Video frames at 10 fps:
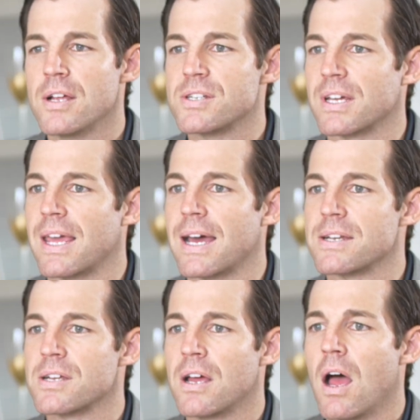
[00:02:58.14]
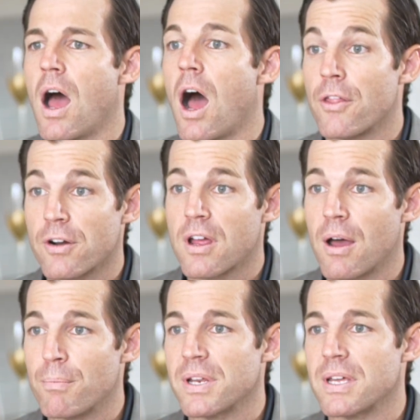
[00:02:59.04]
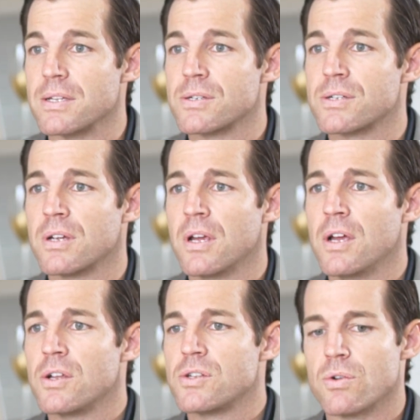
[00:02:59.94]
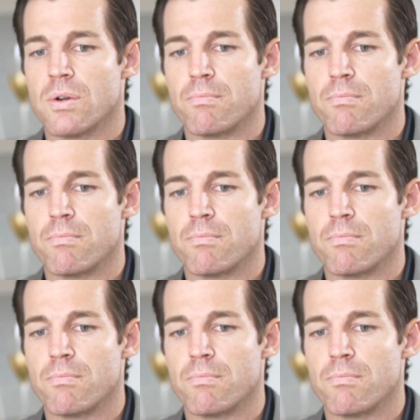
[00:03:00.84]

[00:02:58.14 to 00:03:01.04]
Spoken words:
to get other companies to